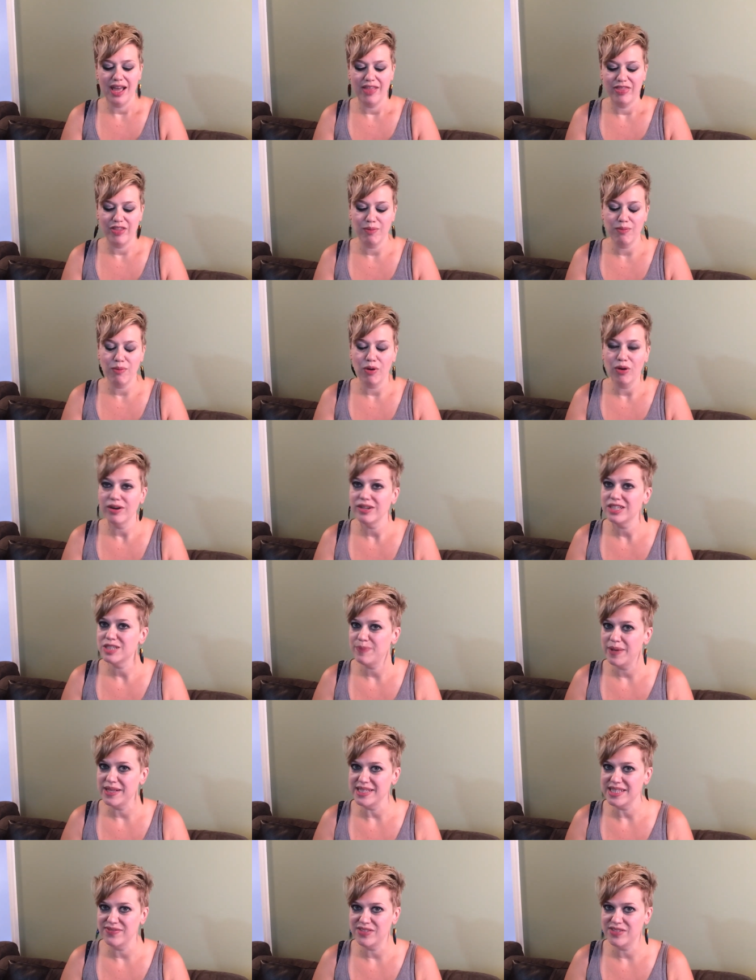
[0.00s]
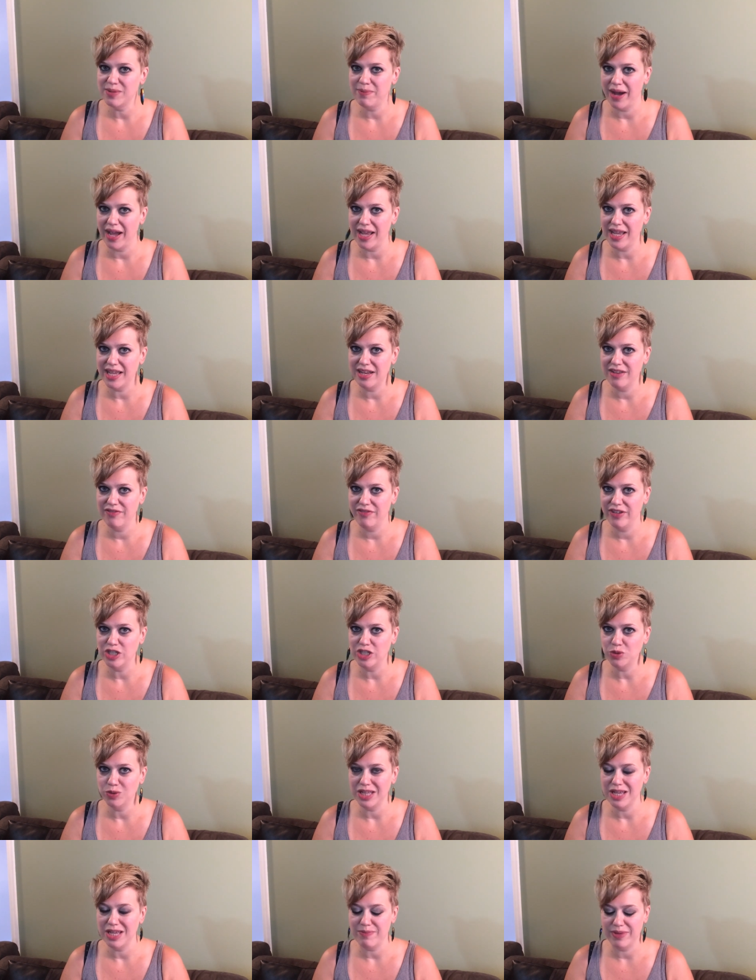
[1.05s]
they're more expensive to buy
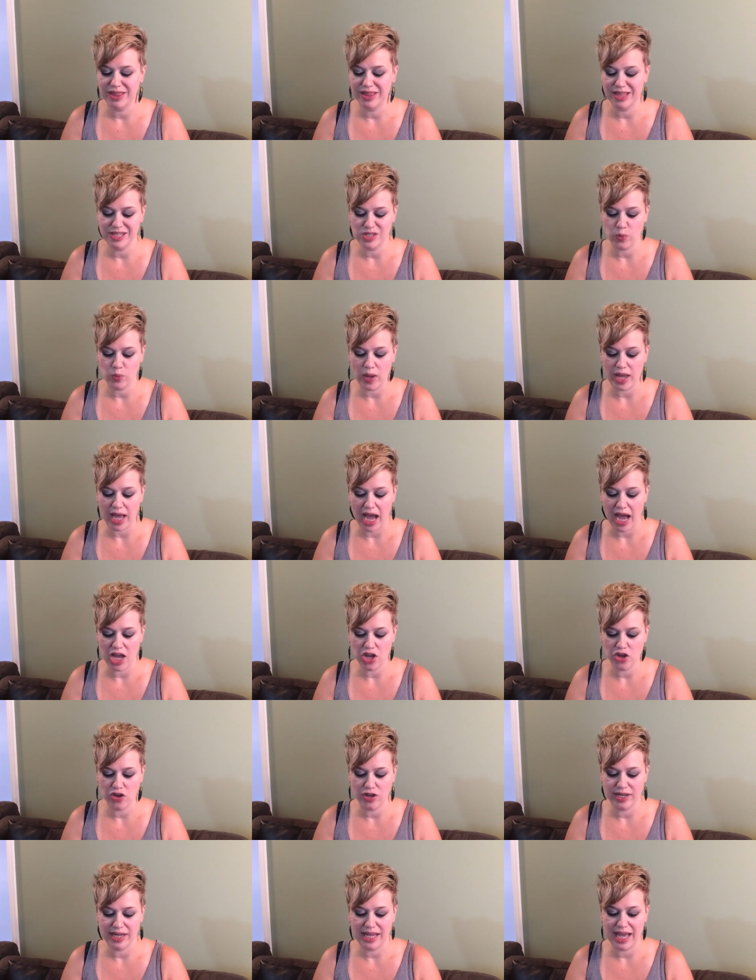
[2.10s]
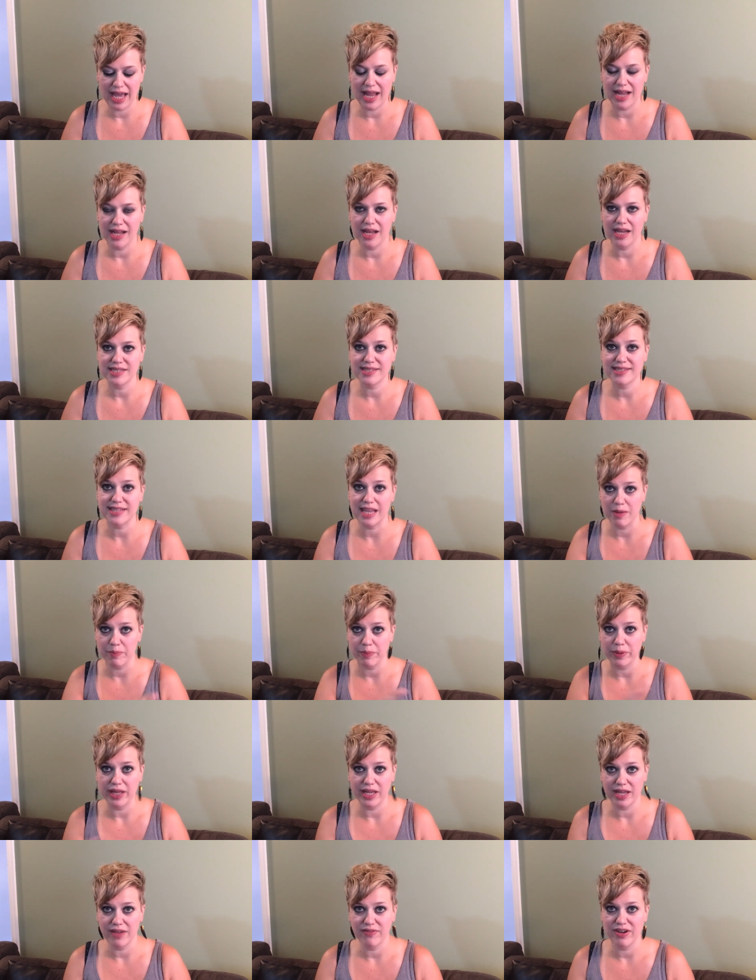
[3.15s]
individually, but this way I could get a
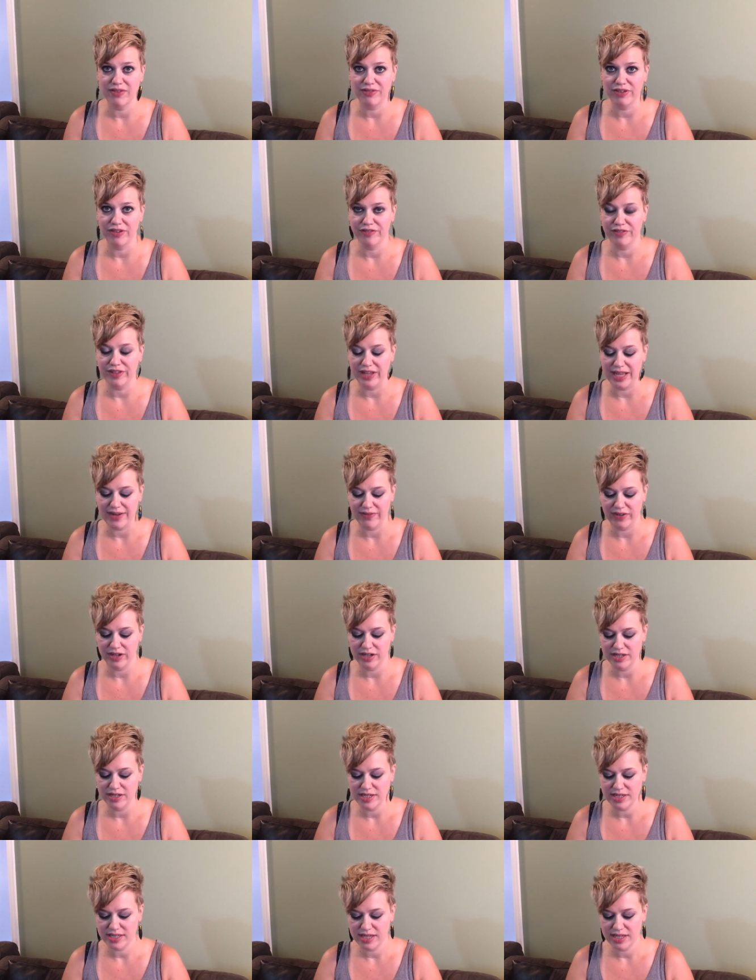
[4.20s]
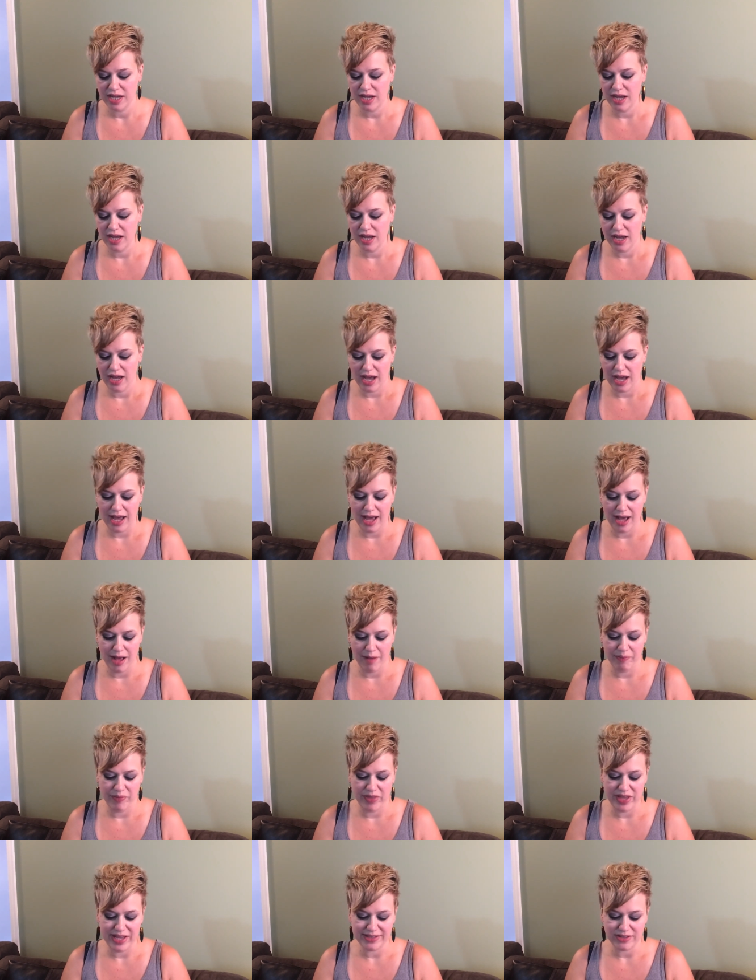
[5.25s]
sampling of different flavors.
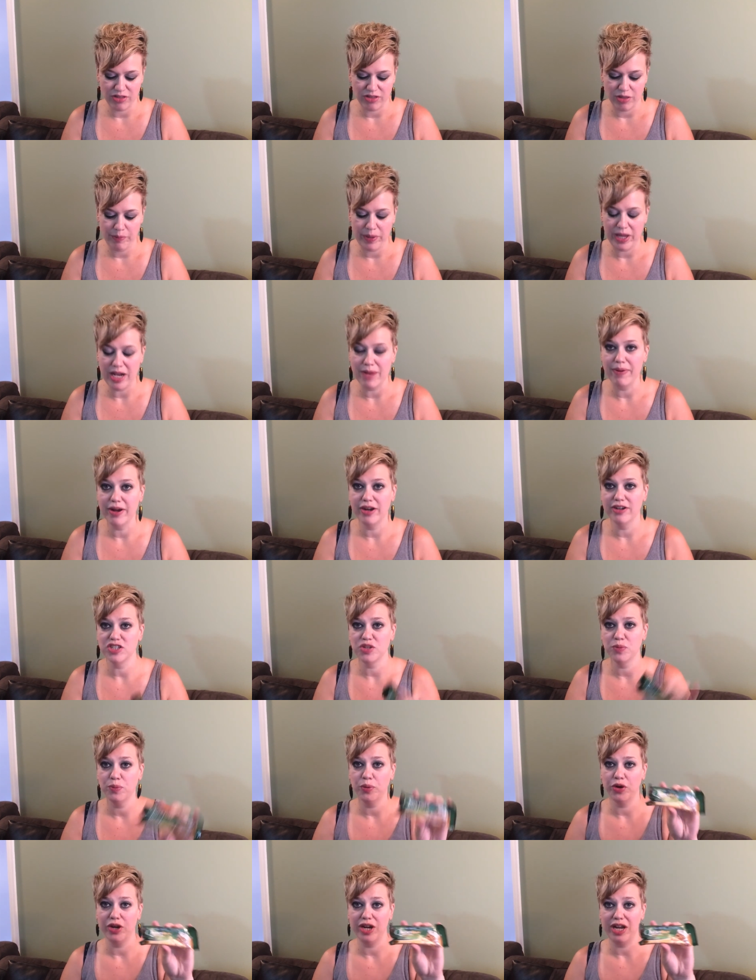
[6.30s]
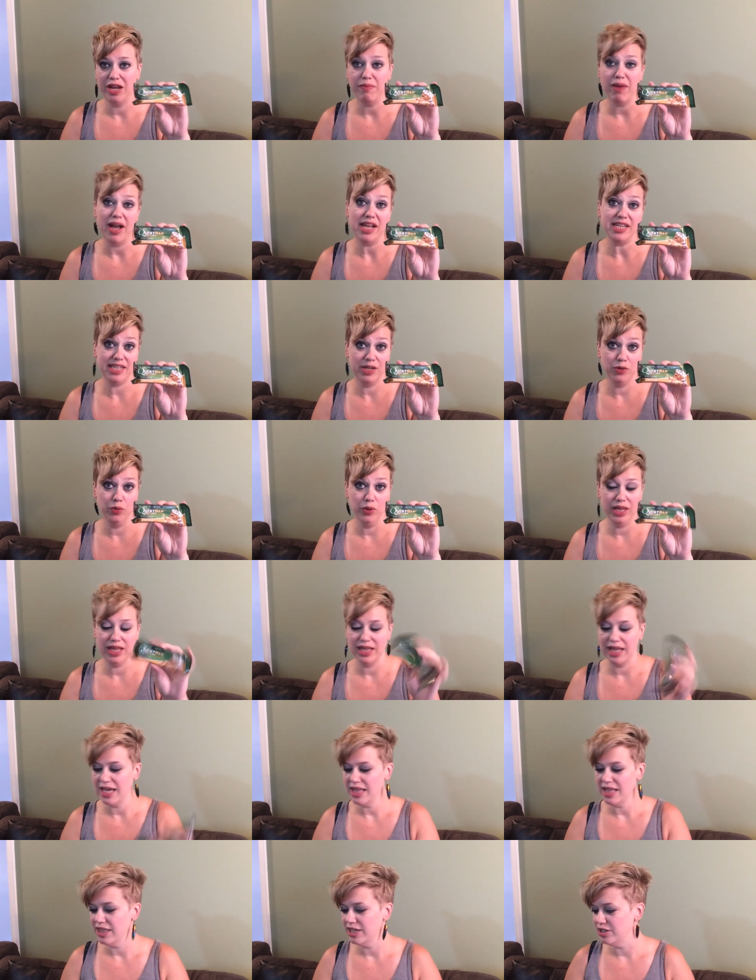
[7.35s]
Um, these are the Peanut Butter Supreme. I did really
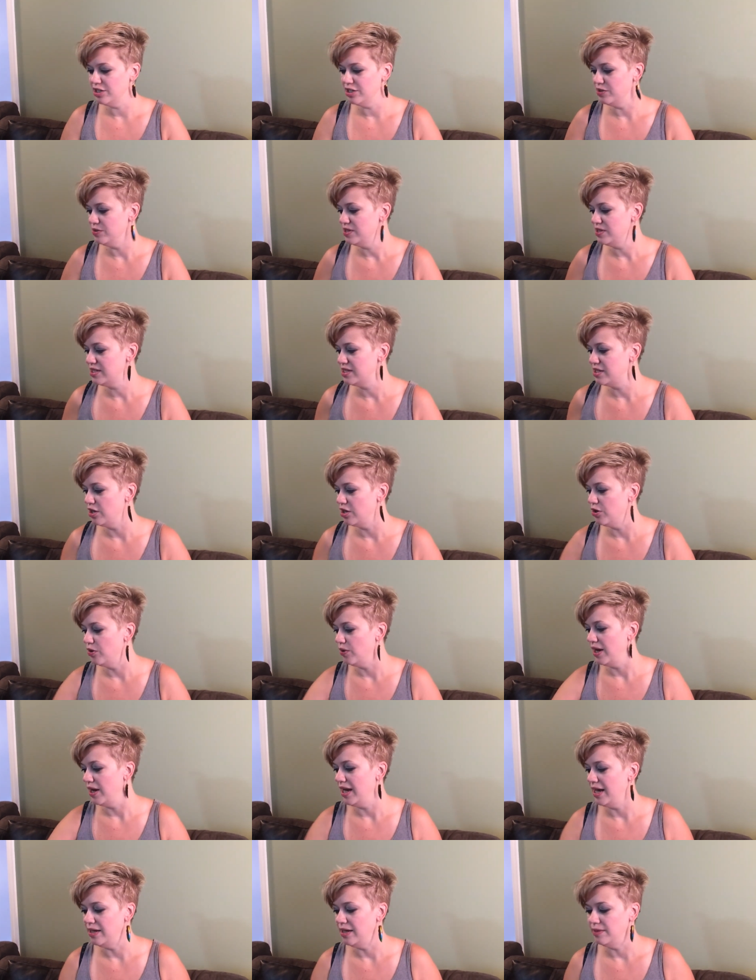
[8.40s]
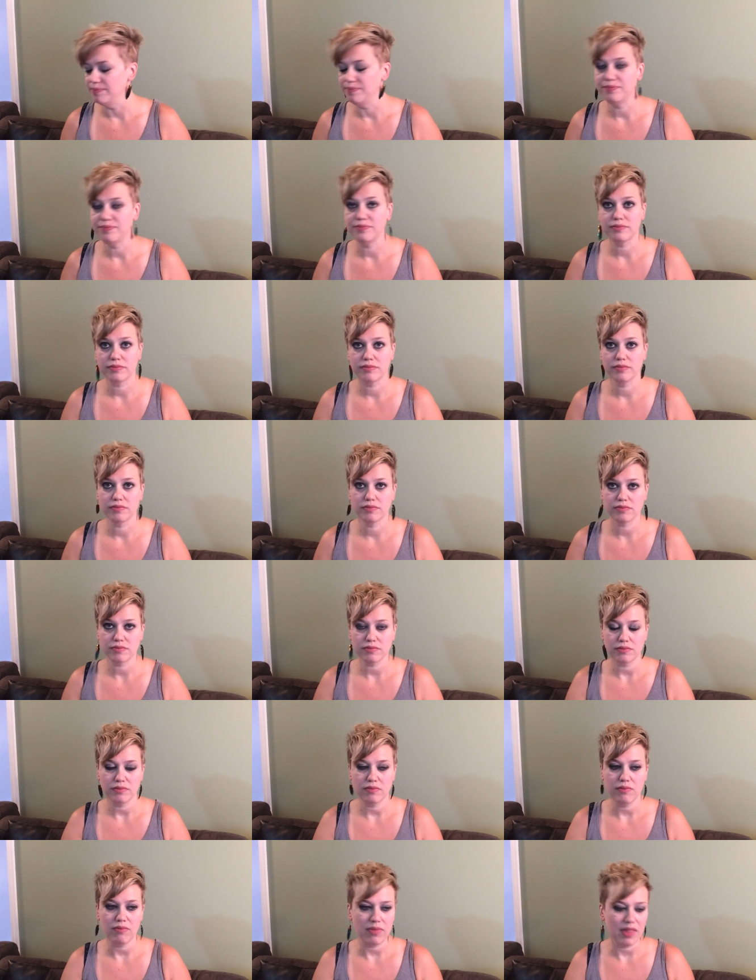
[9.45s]
like those. So,
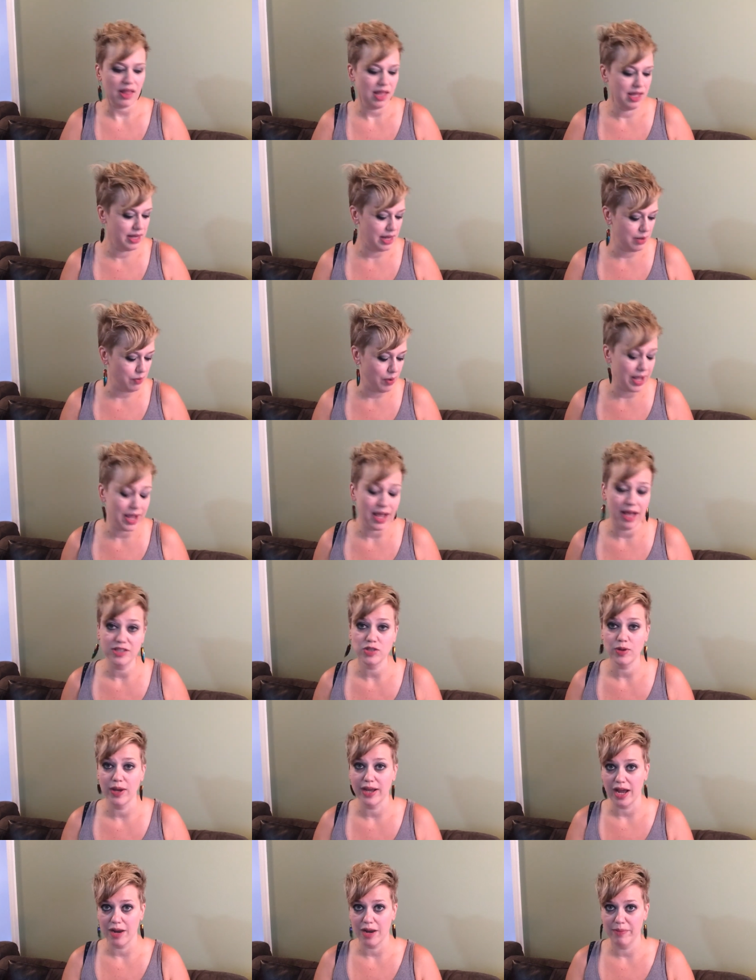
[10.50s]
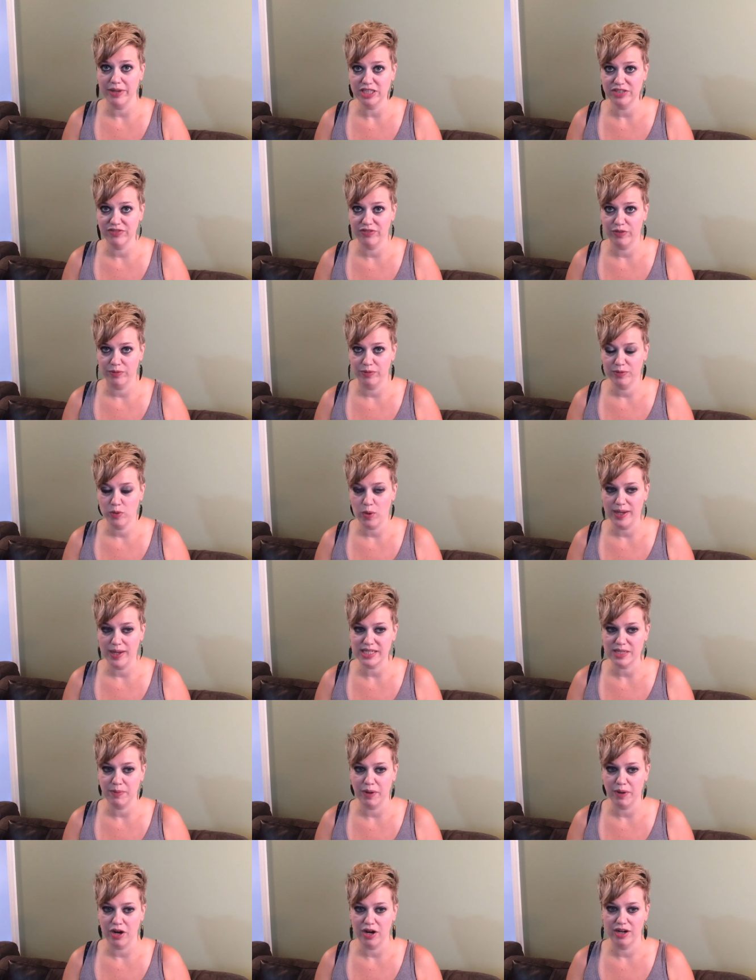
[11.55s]
um, anyway, so I got a bunch of
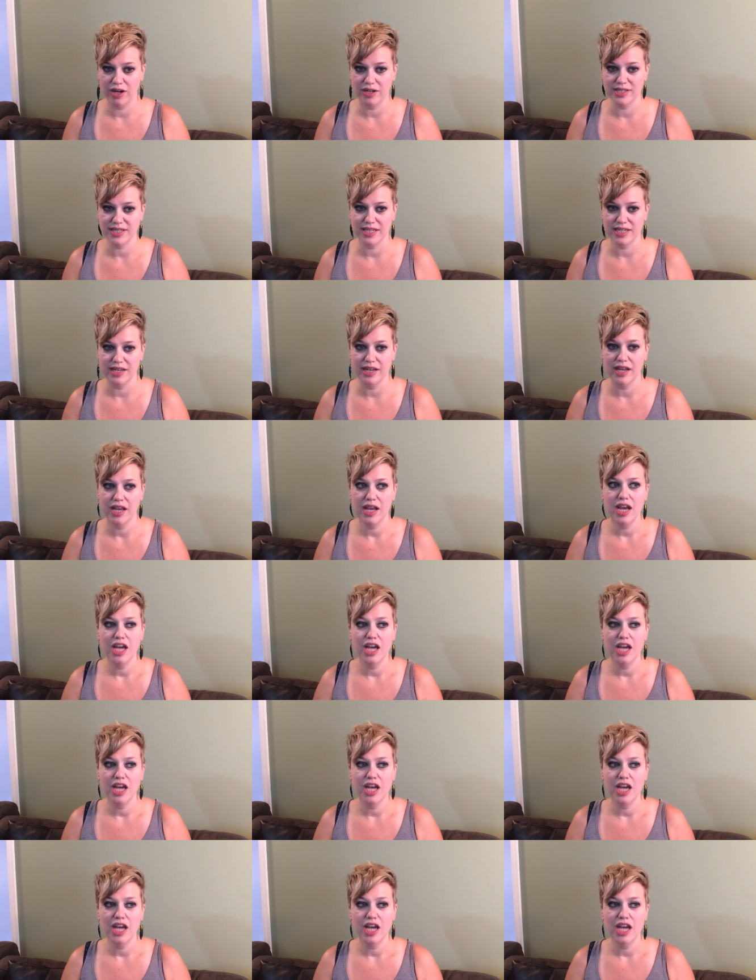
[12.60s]
Quest bars and